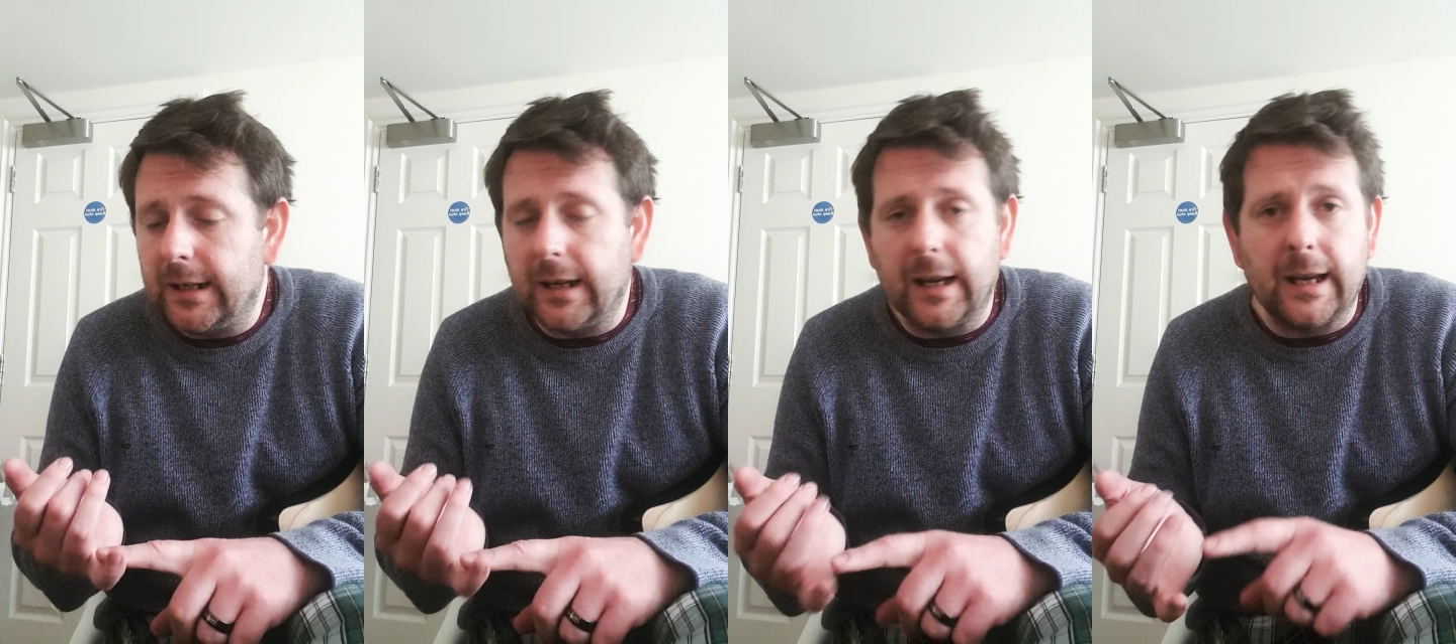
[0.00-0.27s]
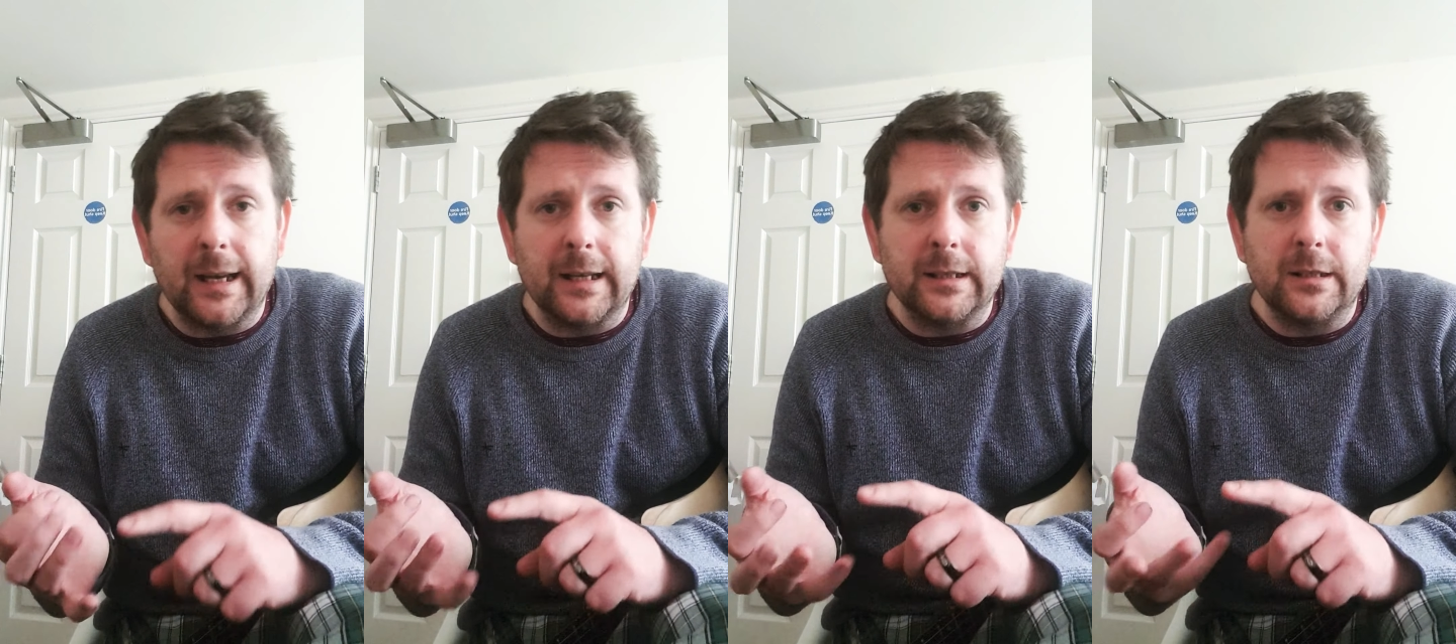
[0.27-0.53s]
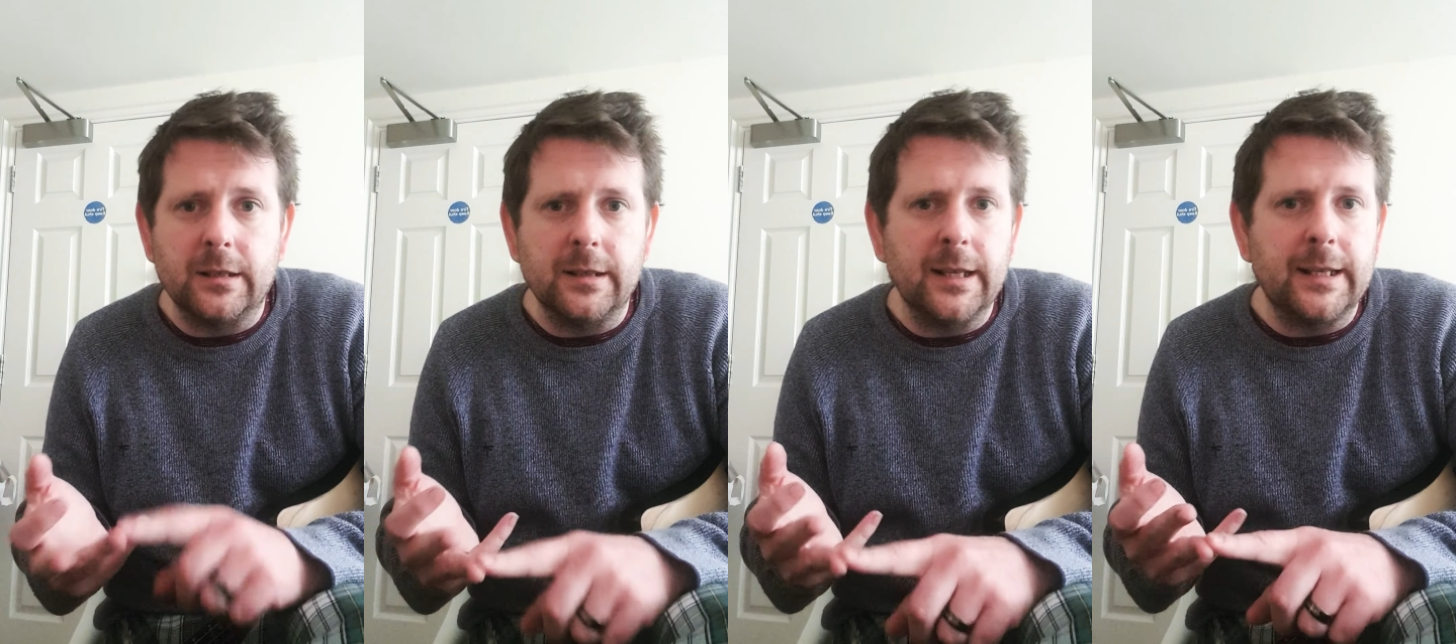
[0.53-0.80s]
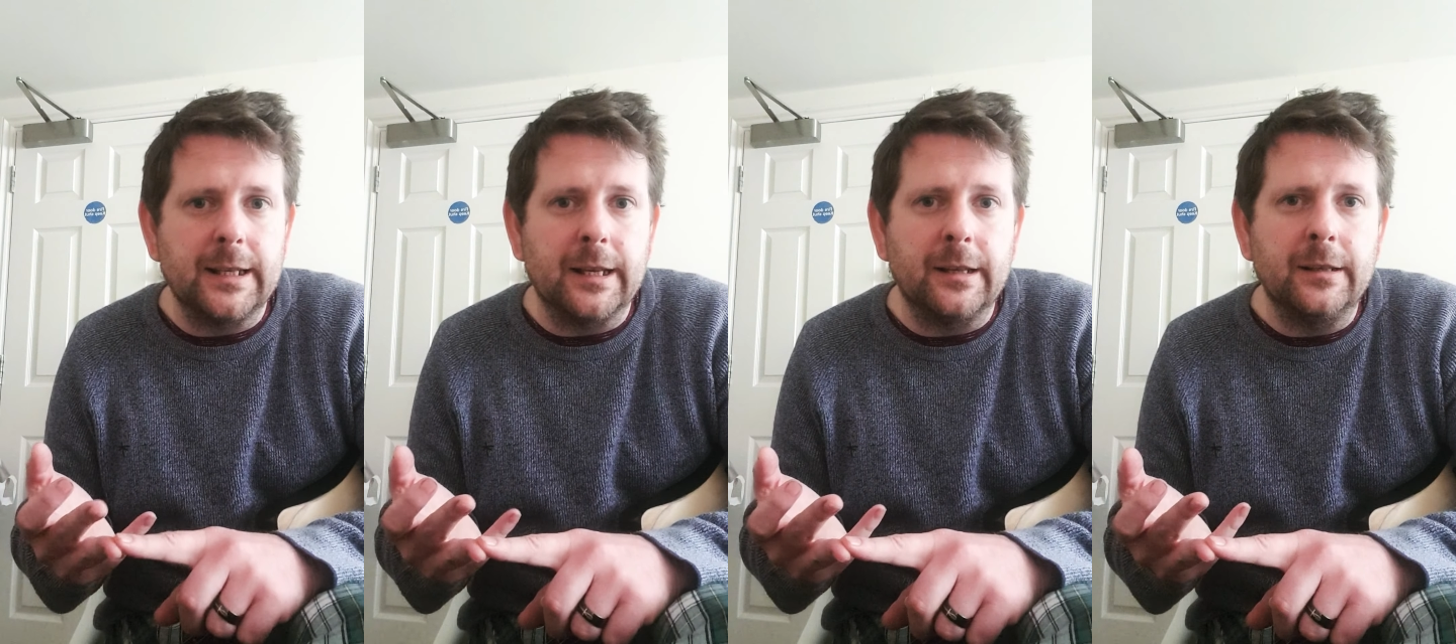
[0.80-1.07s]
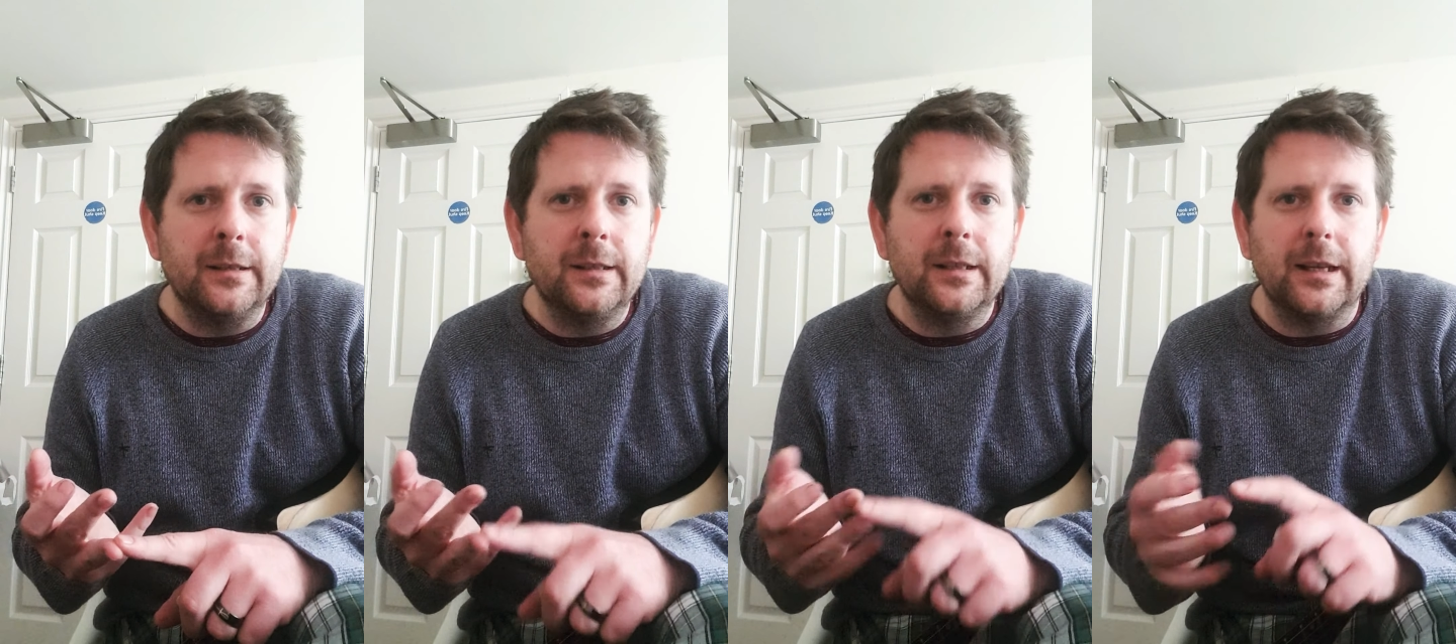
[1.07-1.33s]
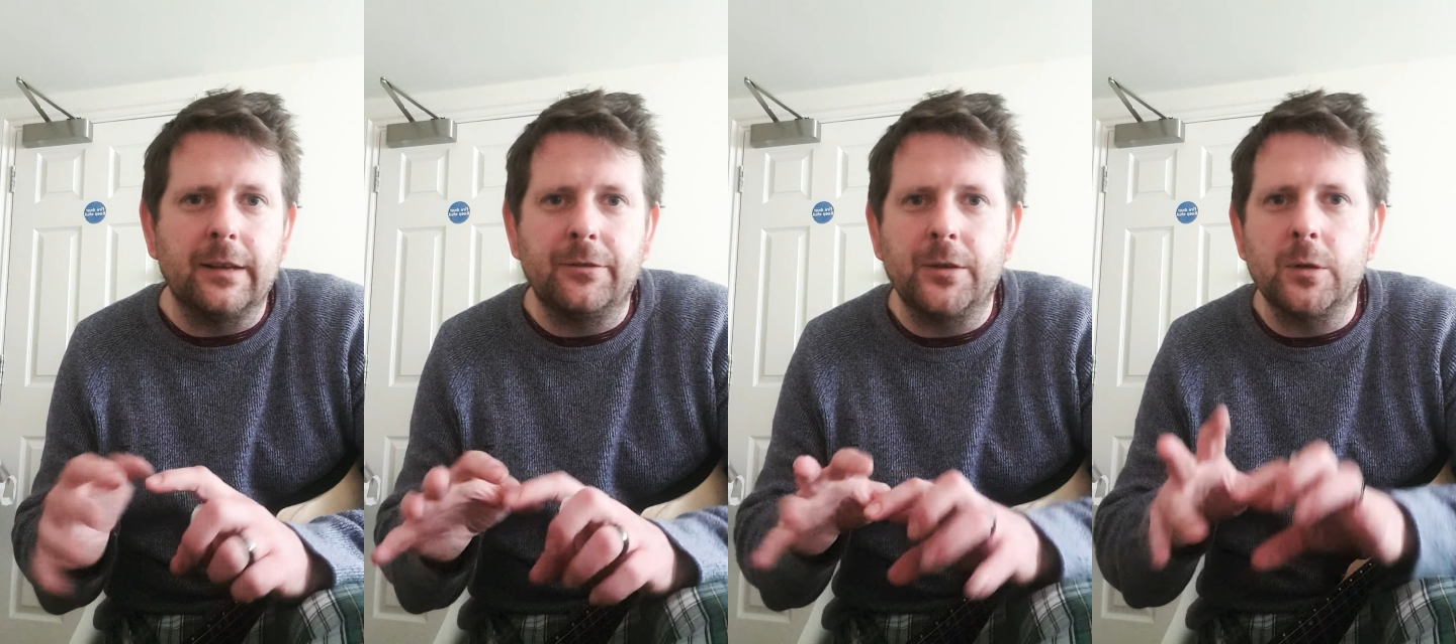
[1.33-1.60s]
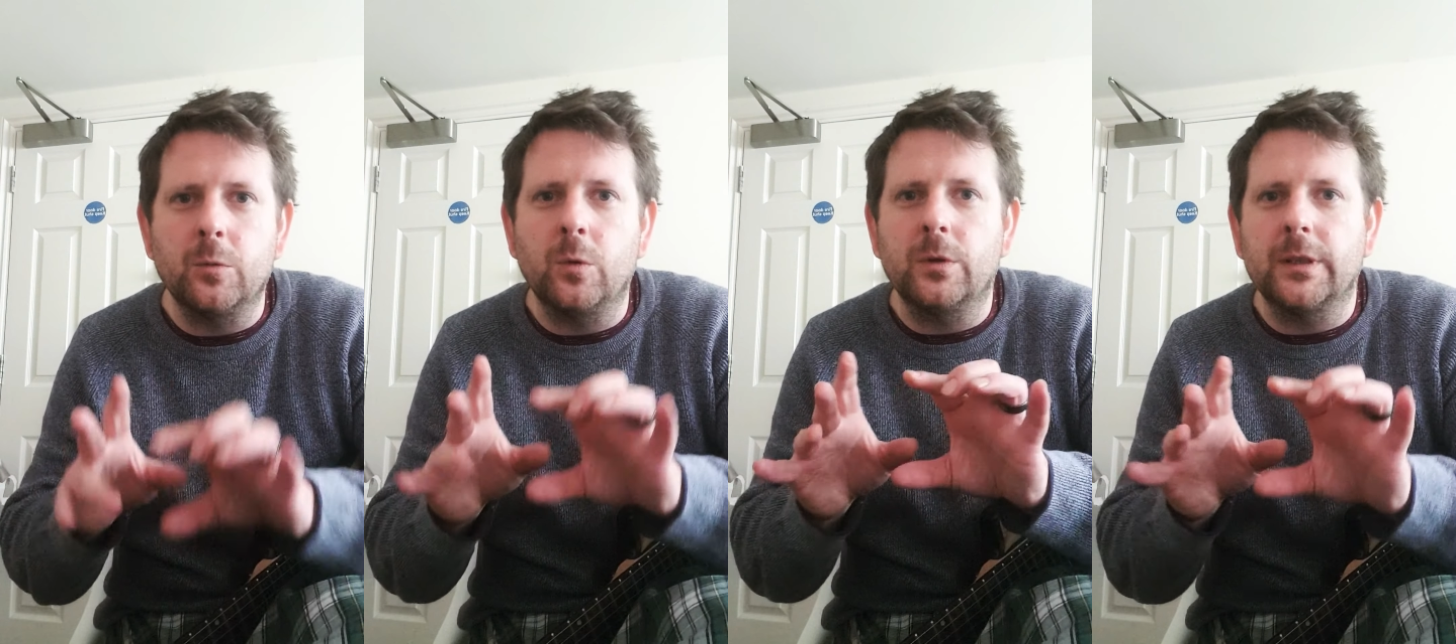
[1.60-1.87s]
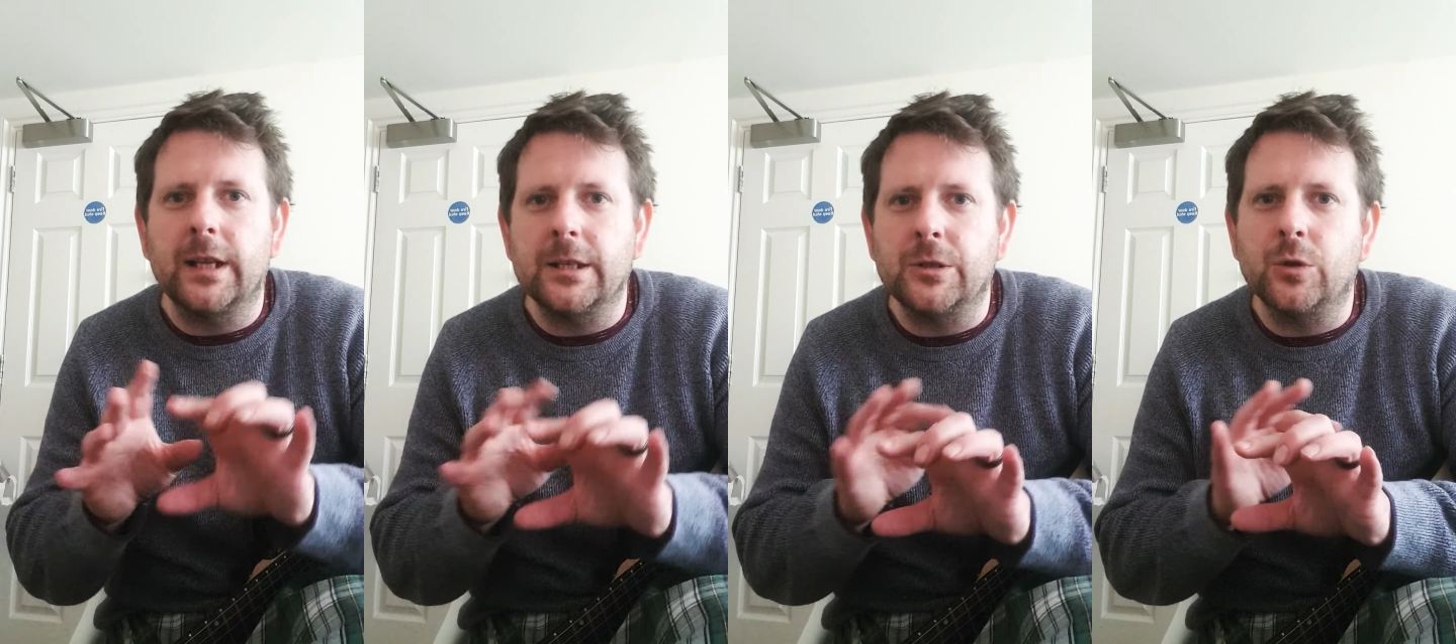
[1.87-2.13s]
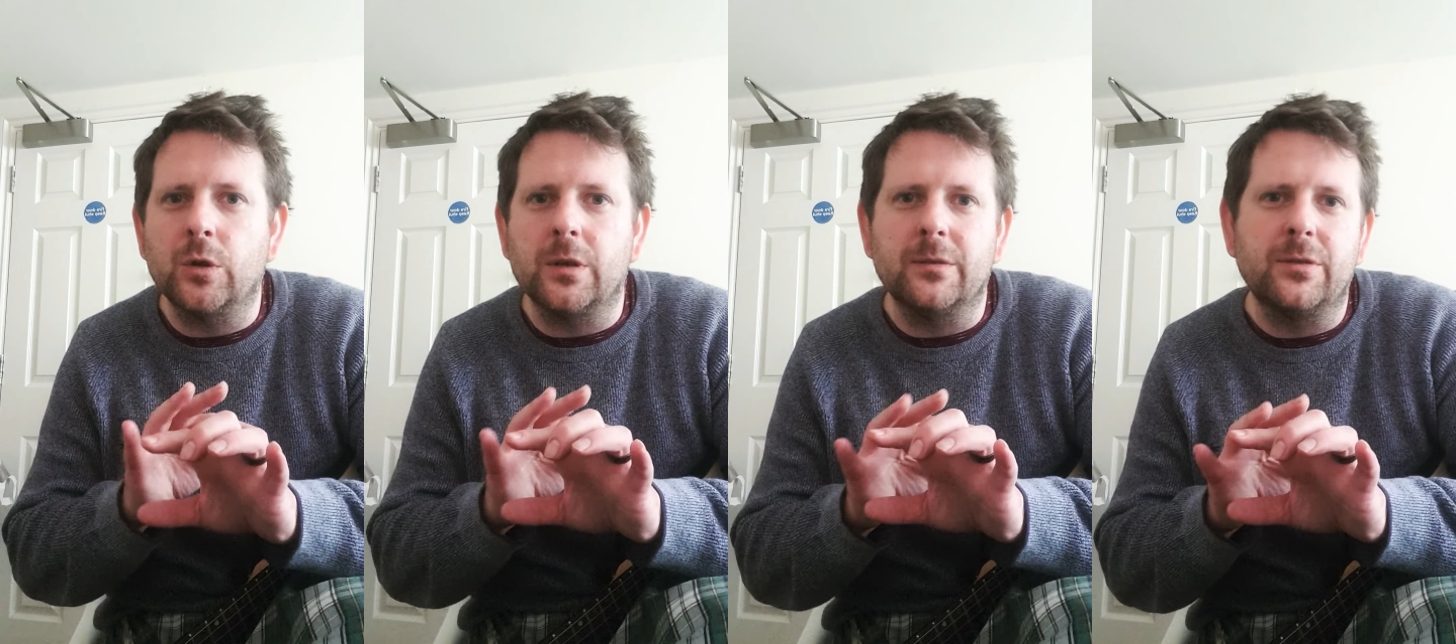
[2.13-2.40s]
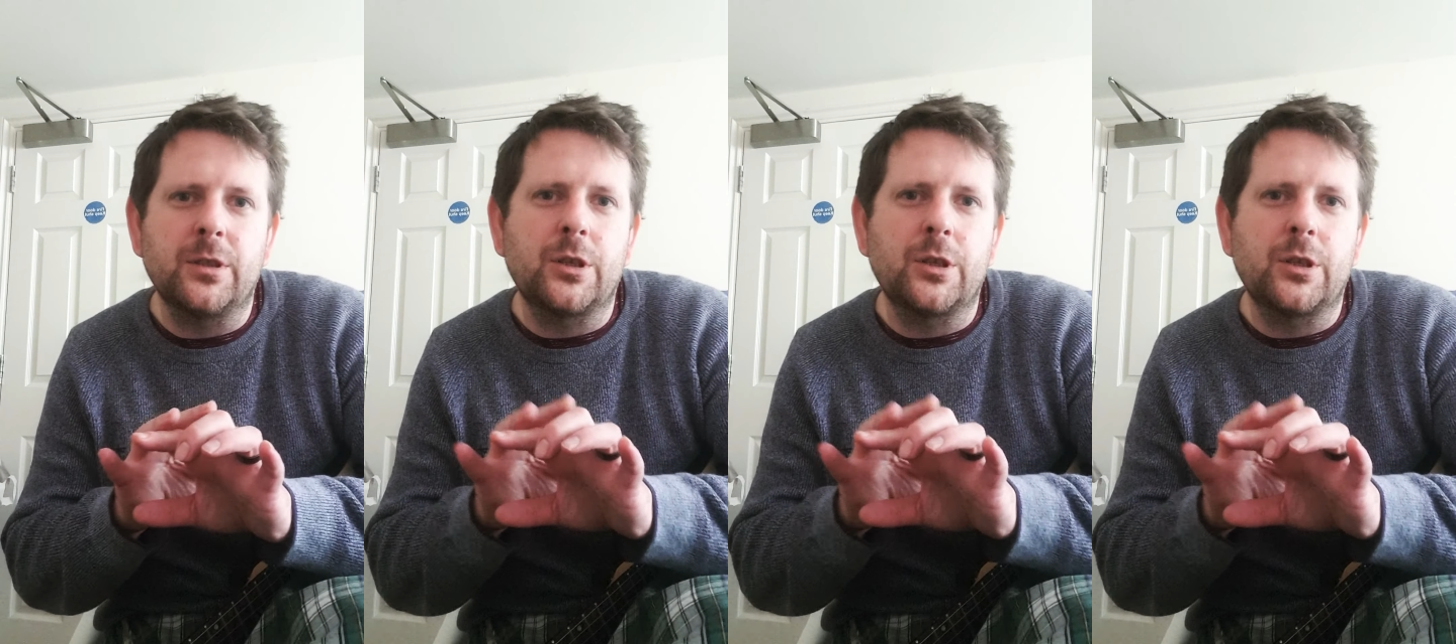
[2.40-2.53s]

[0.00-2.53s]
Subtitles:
And Lydian, if you want that sort of